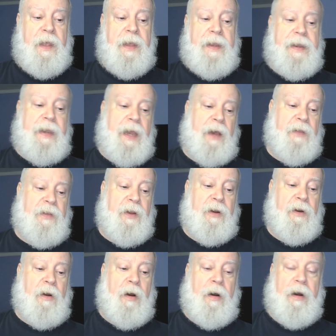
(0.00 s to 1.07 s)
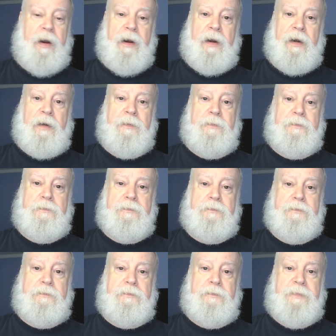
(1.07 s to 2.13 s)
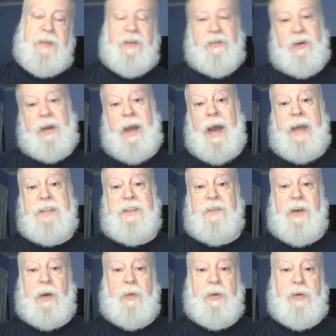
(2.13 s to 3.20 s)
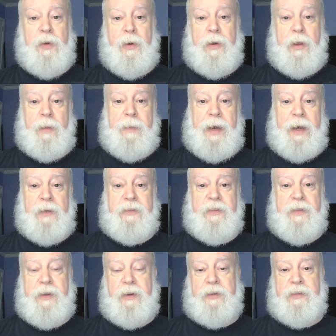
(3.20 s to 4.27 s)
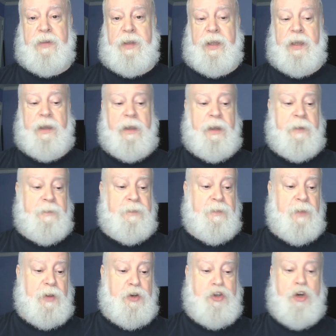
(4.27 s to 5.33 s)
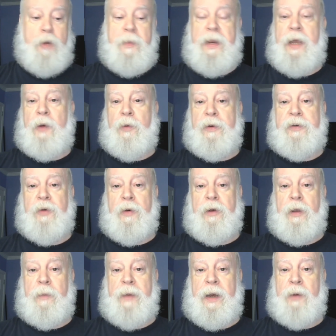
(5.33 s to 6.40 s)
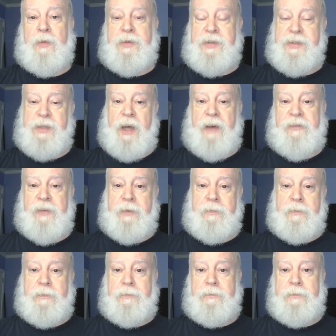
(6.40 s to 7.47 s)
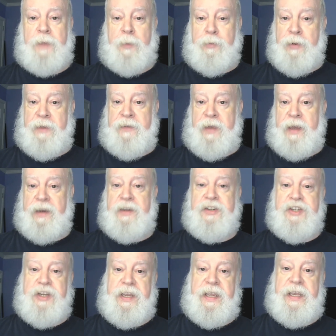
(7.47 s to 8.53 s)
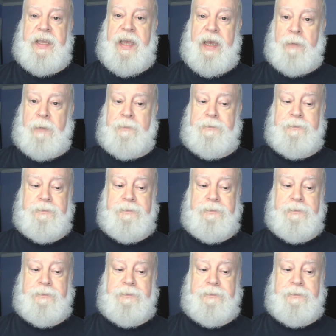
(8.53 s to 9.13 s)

Now there are different kinds of equatorial mounts. There's the German equatorial mount, which is often abbreviated GEM.